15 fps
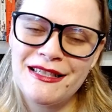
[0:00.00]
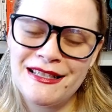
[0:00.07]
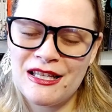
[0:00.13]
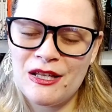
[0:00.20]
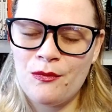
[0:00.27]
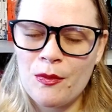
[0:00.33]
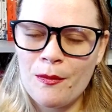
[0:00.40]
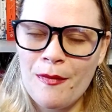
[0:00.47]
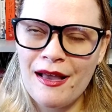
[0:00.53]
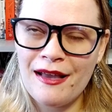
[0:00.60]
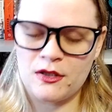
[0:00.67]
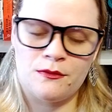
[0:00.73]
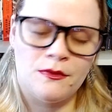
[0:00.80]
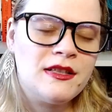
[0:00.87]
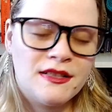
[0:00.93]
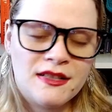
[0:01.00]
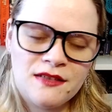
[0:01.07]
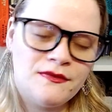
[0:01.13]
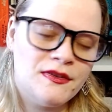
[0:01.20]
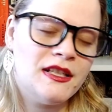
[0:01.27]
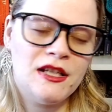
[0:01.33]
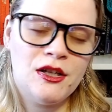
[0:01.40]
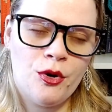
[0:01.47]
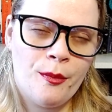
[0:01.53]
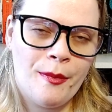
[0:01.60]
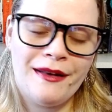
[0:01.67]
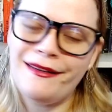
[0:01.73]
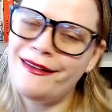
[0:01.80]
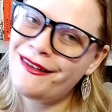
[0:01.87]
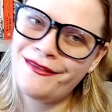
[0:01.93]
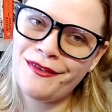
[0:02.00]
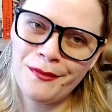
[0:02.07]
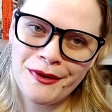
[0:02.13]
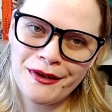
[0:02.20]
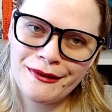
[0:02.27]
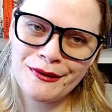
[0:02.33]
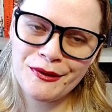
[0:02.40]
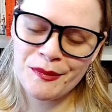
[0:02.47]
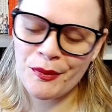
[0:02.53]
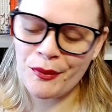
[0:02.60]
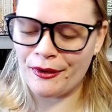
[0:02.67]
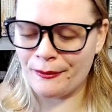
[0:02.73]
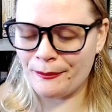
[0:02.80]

to keep in mind. Watch the video about it if you want to learn more.